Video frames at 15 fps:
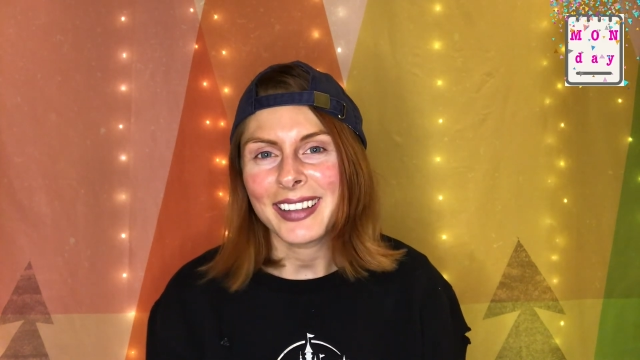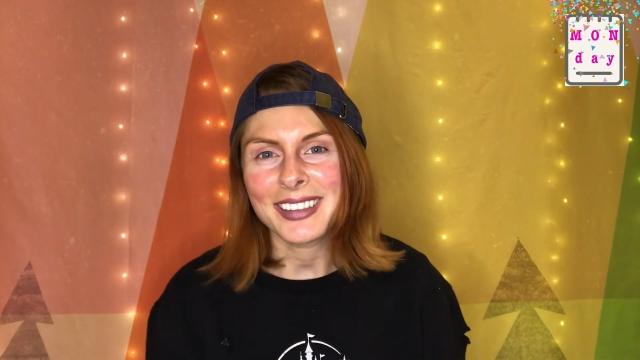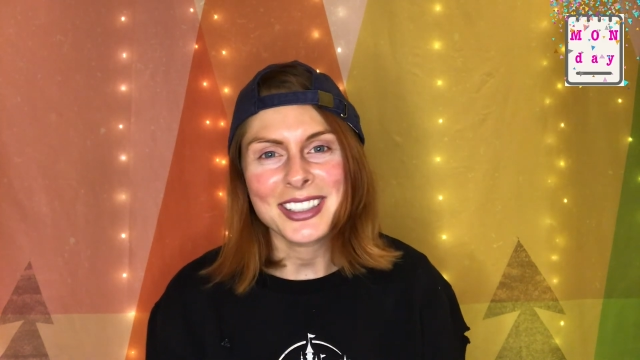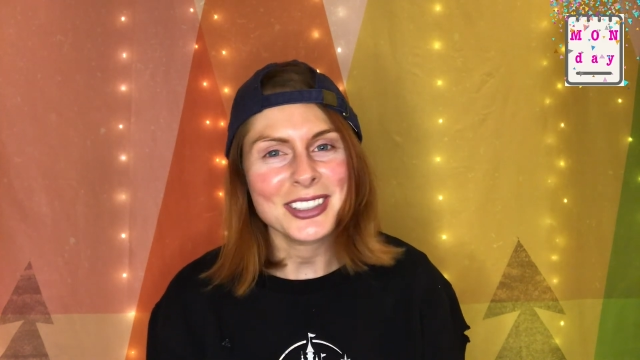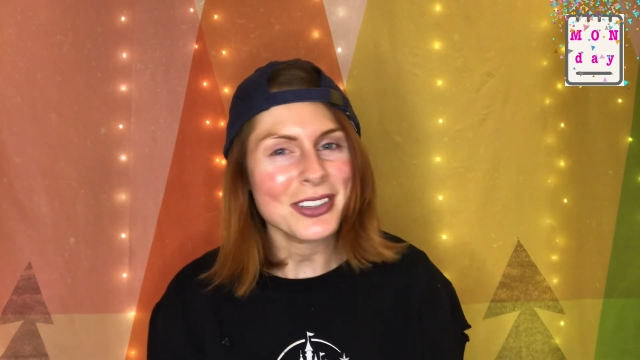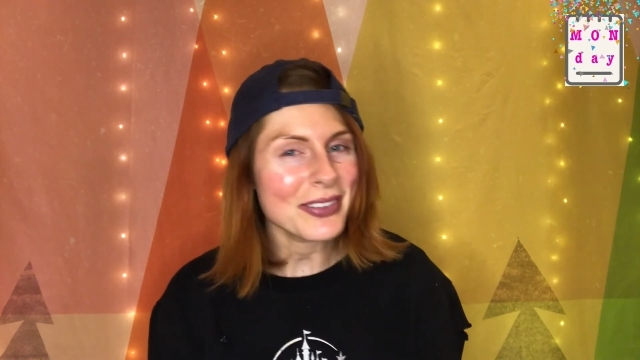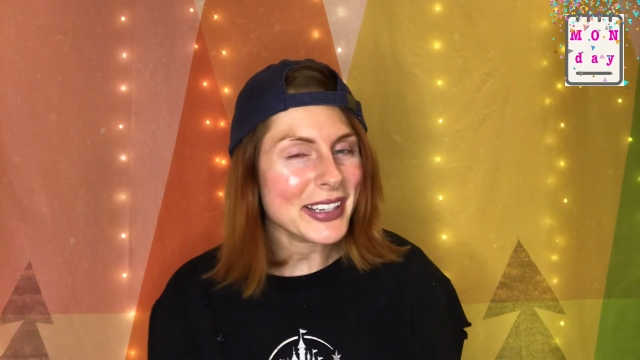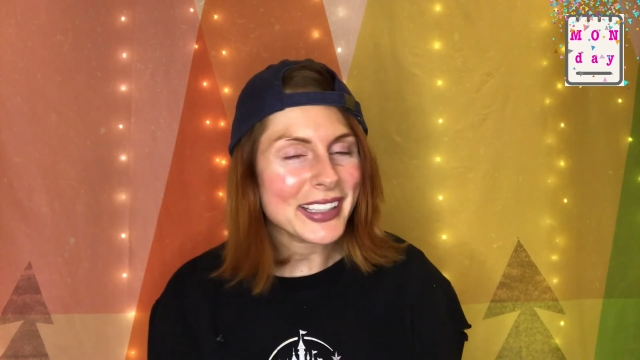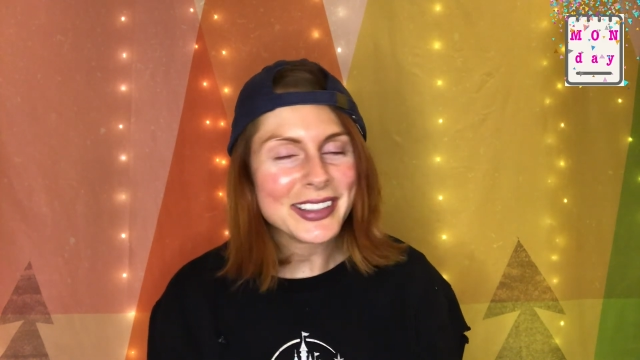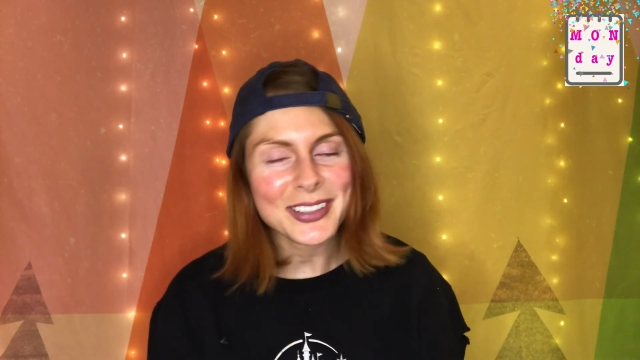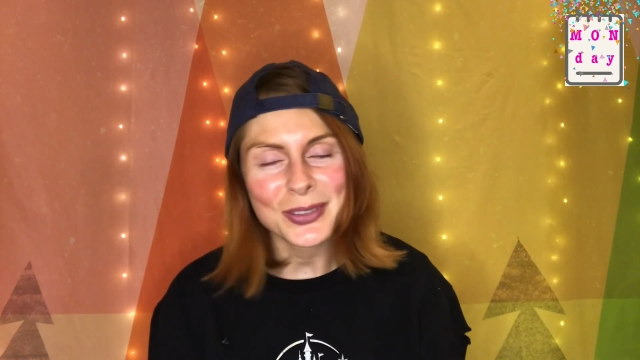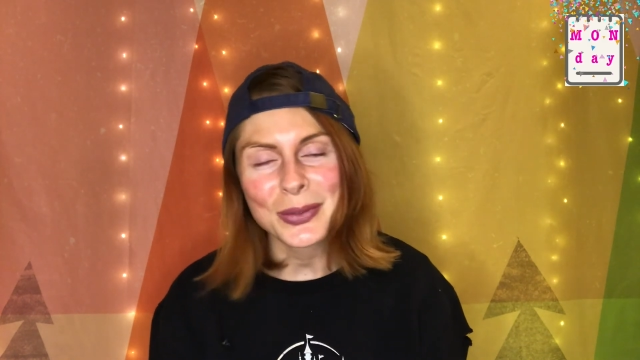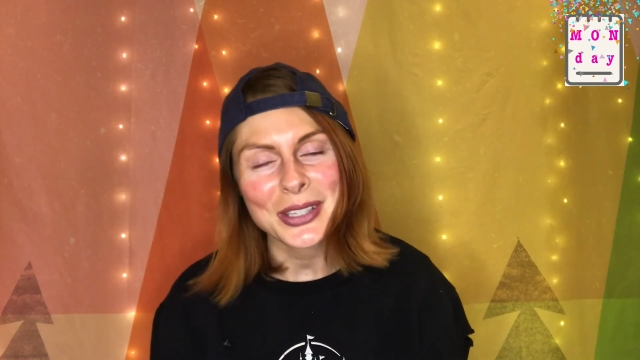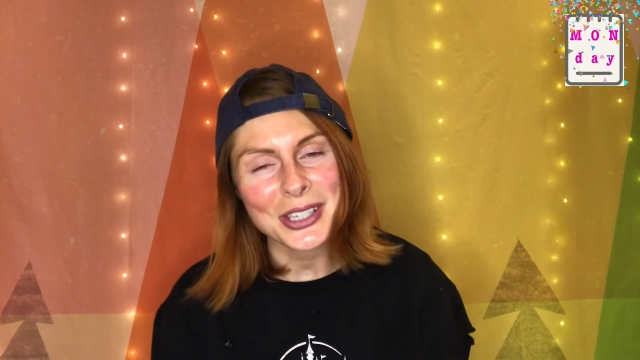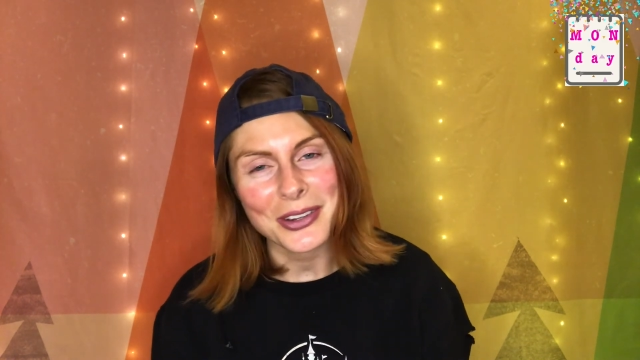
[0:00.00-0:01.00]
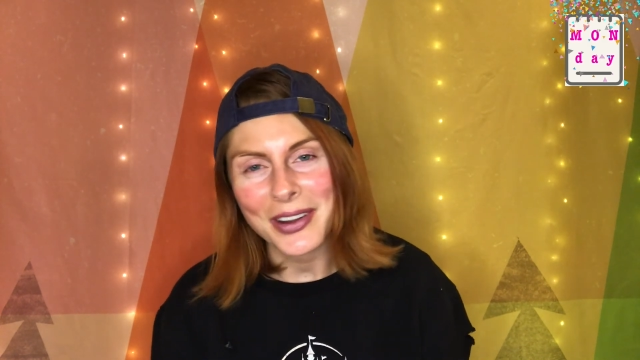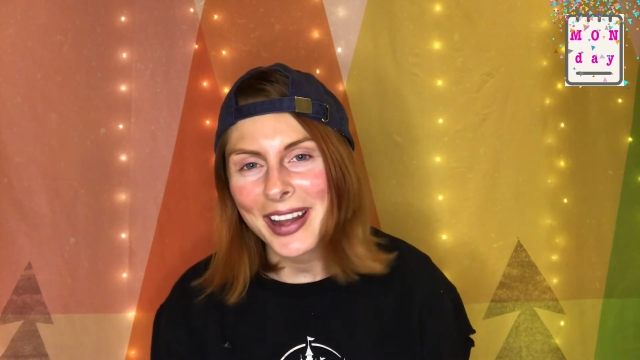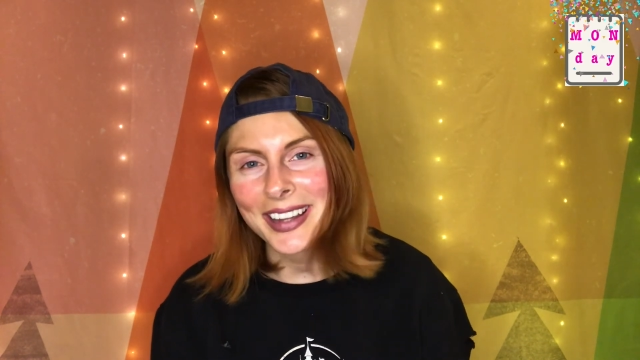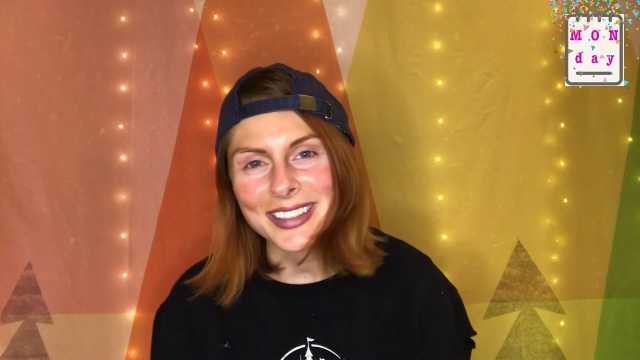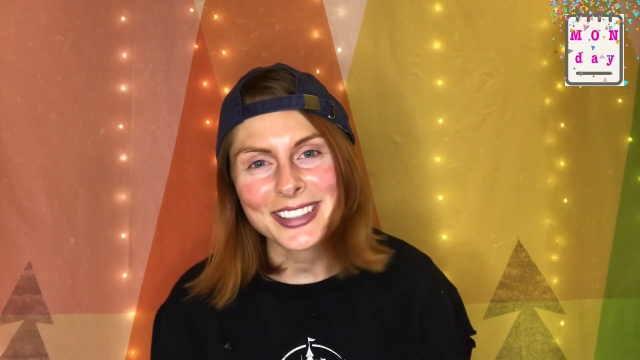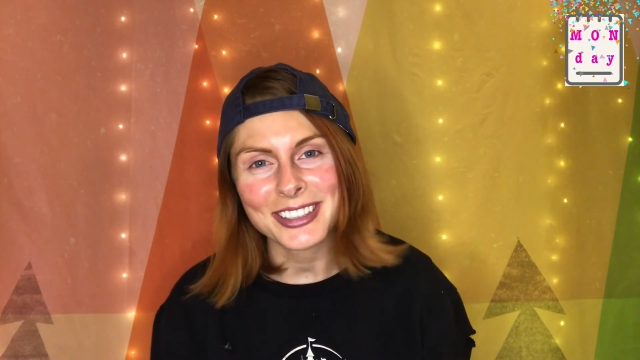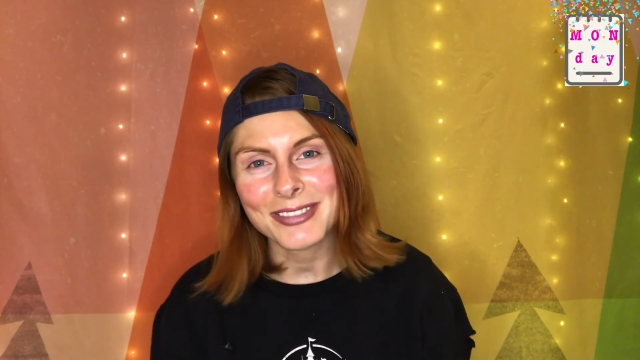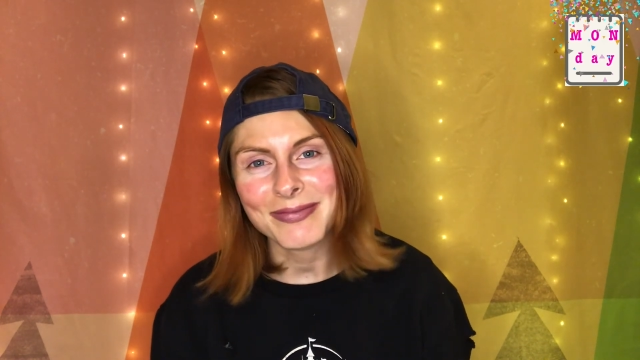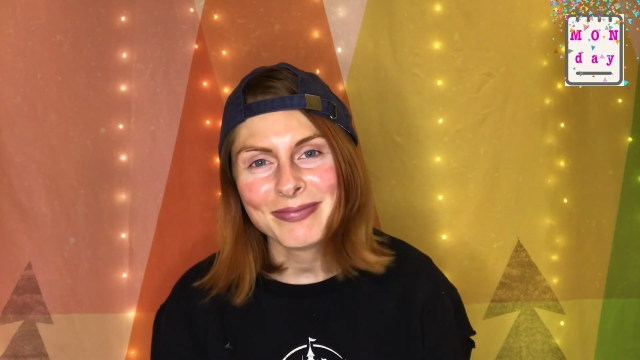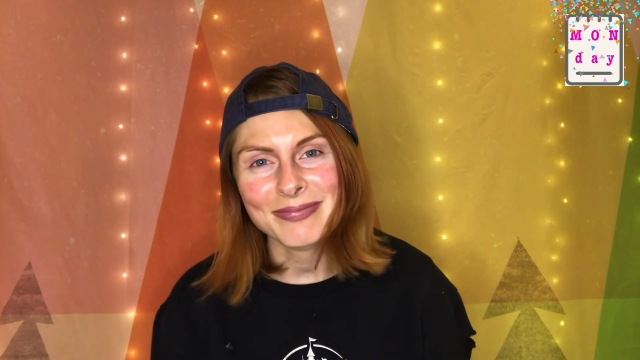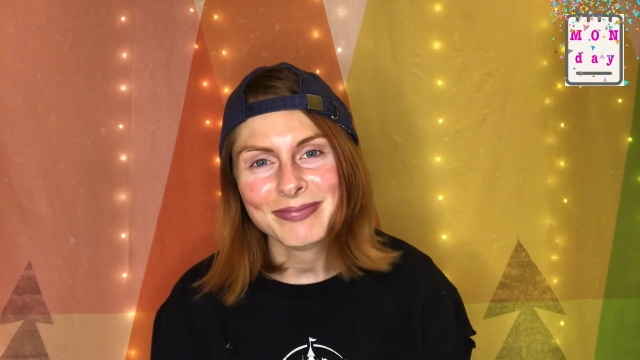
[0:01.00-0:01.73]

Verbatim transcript: Let's go get this week, you guys.